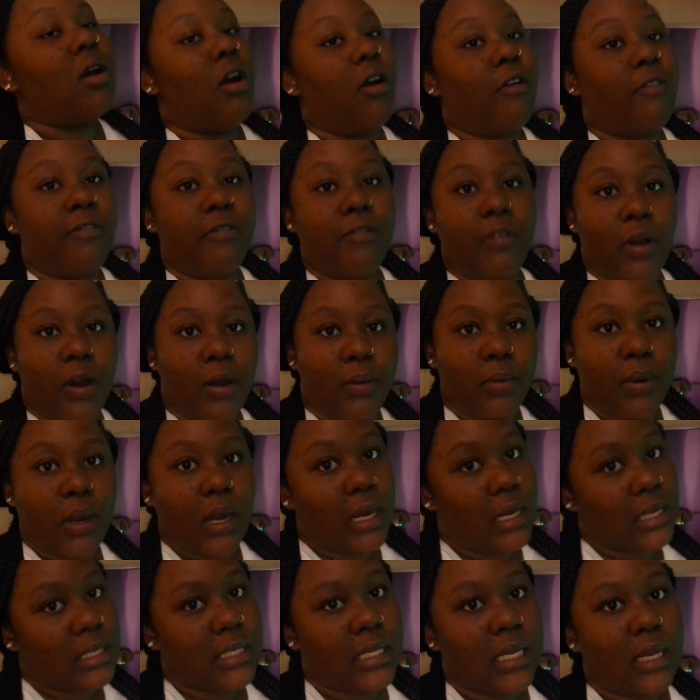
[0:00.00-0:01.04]
of um,
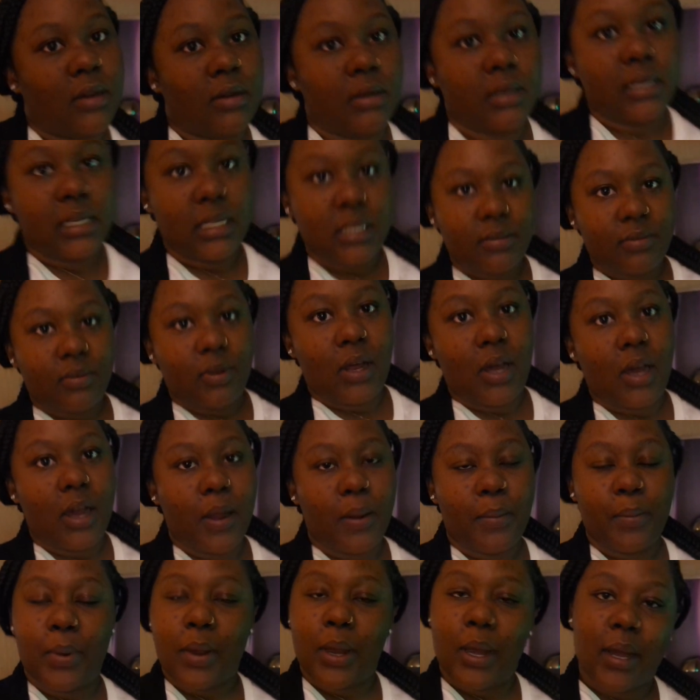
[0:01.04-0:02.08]
content on this
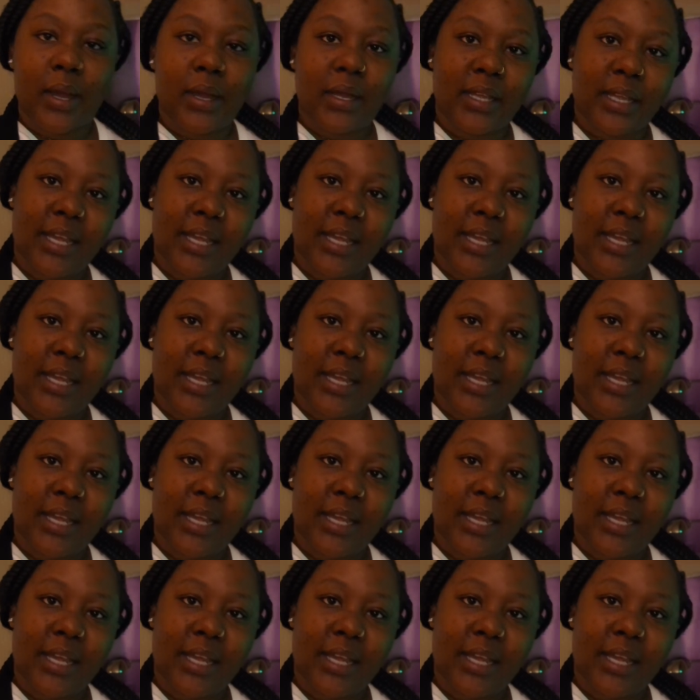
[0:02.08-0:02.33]
vlog. But